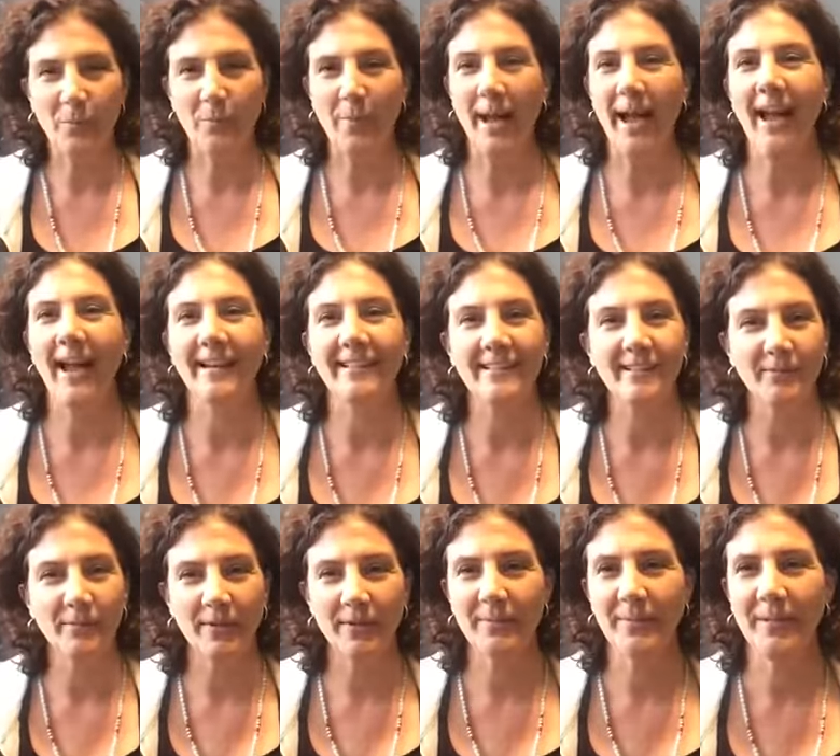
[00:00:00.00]
packed,
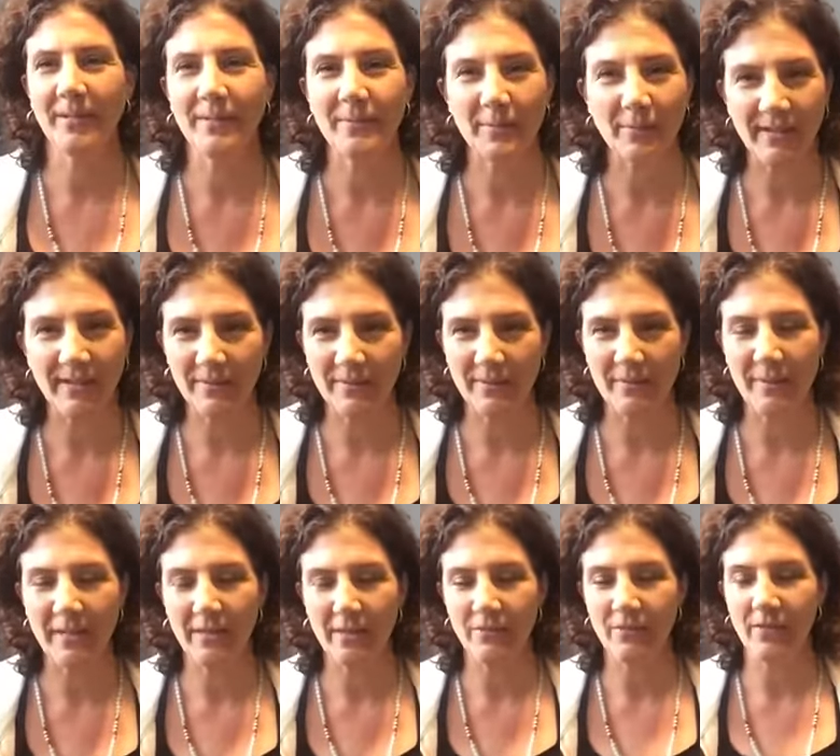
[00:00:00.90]
and what am I going to bring, what am
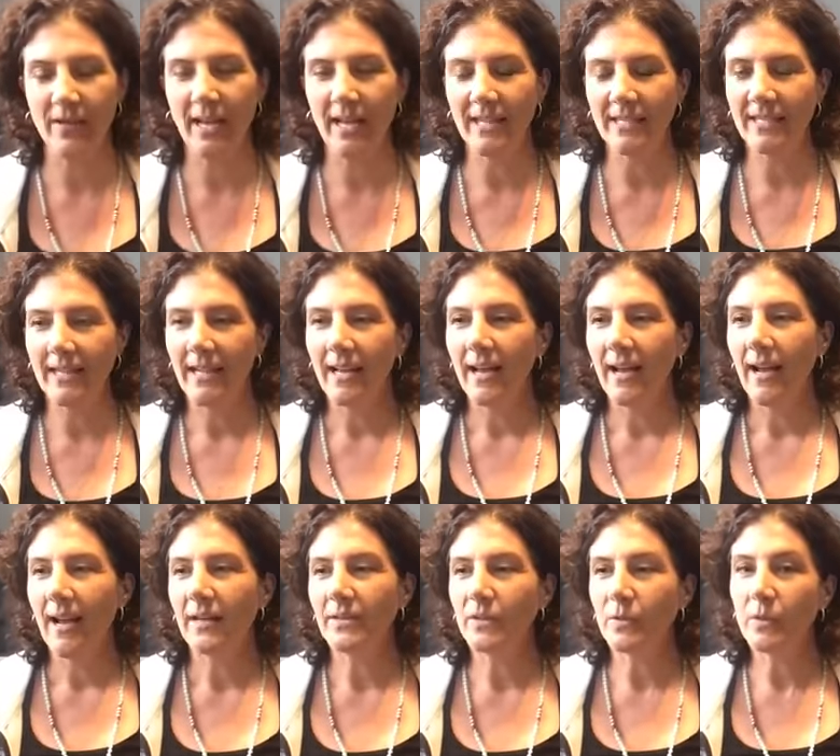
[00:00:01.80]
I going to forget?
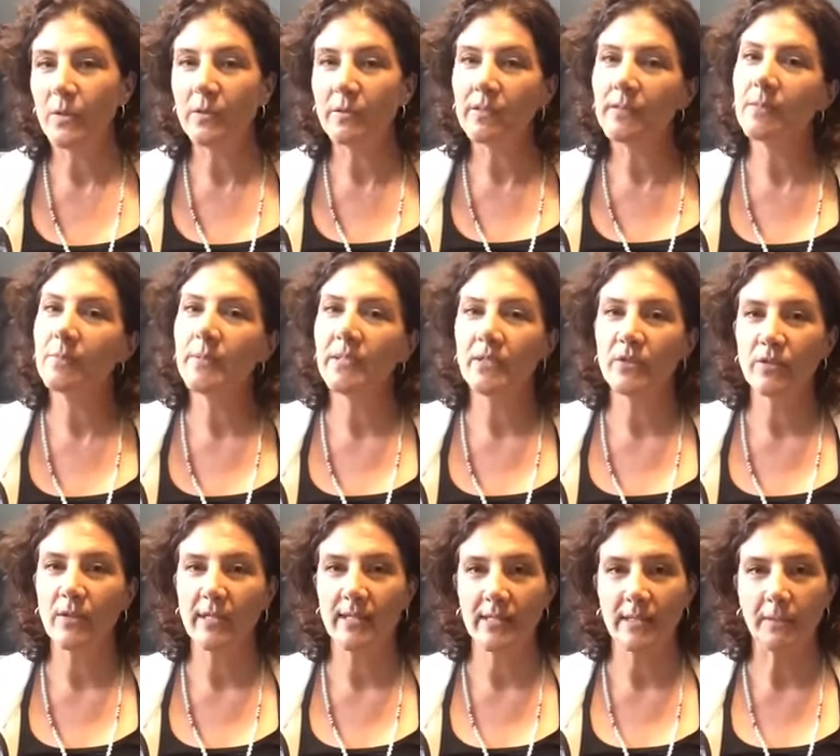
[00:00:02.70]
So you're a little bit
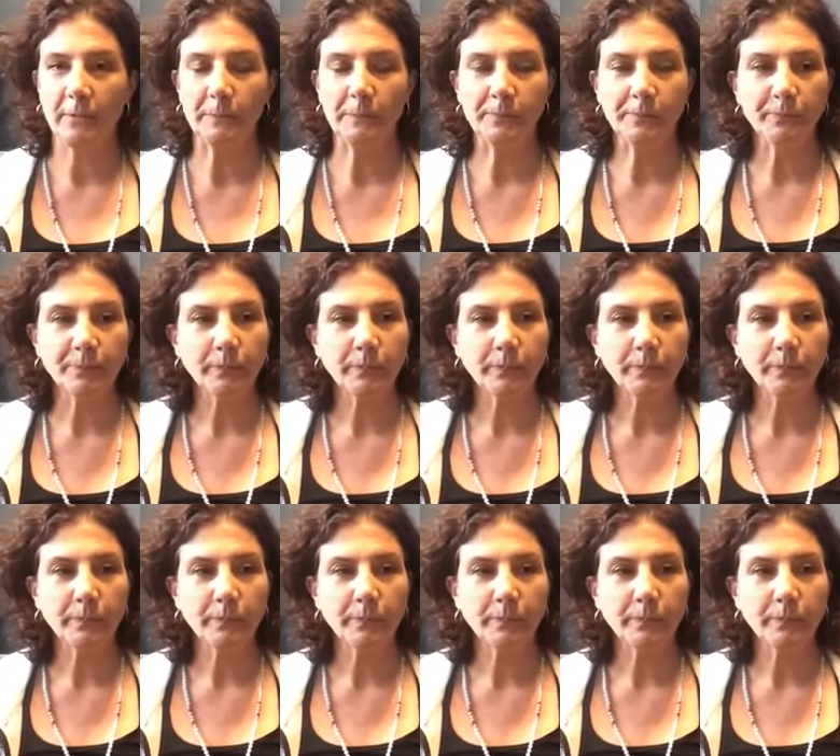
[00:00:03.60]
stressed out.